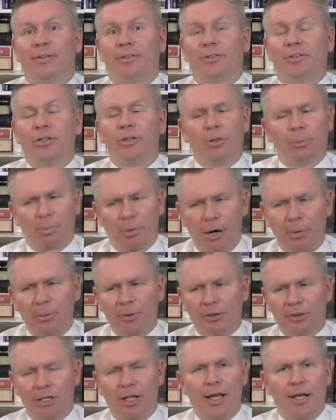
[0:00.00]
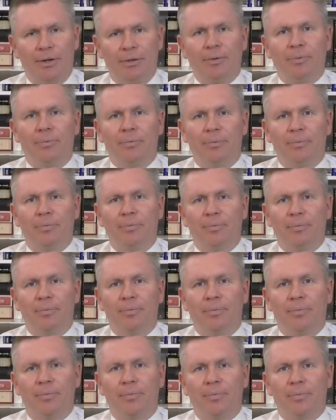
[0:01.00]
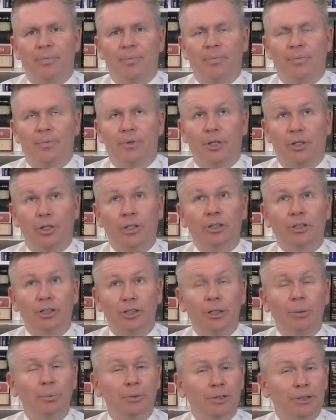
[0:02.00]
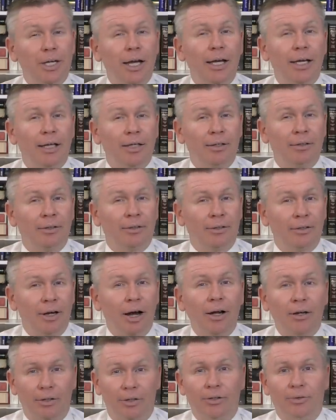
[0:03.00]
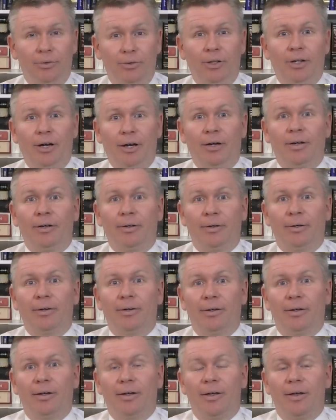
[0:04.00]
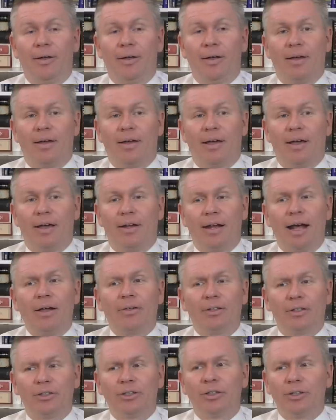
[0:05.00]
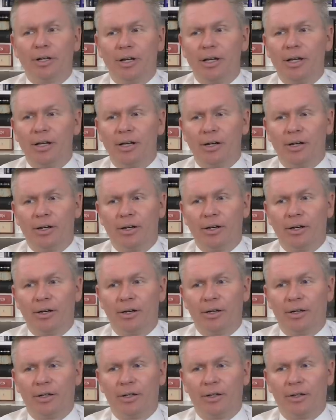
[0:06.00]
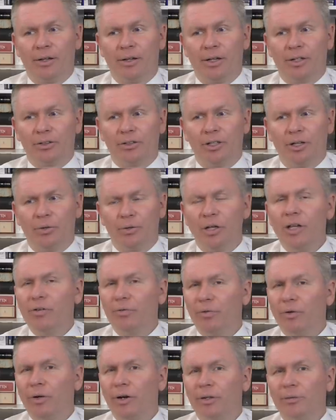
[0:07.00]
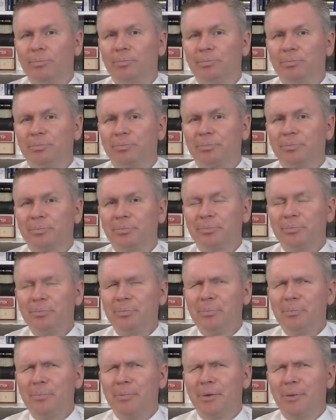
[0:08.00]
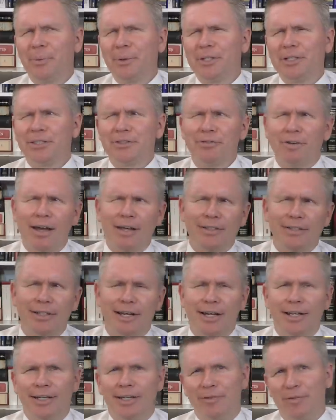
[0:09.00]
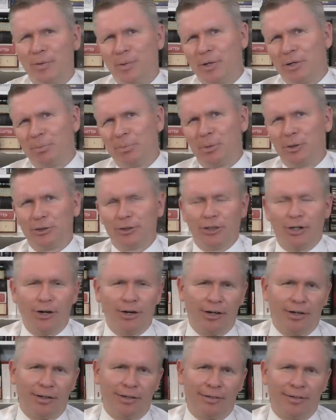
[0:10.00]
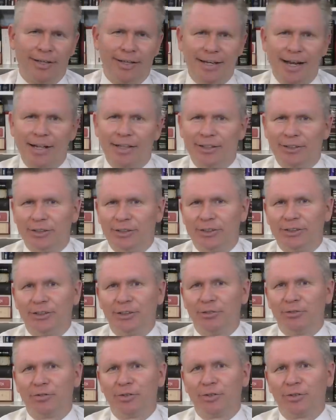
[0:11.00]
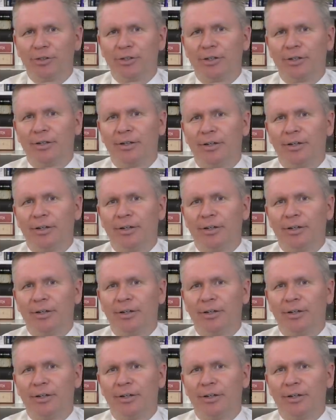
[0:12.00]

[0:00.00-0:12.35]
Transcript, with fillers: to the promised land. The good ship Zion got you there. And now that you're here, there's no need for it, which is fascinating if we want to push our analogy still further.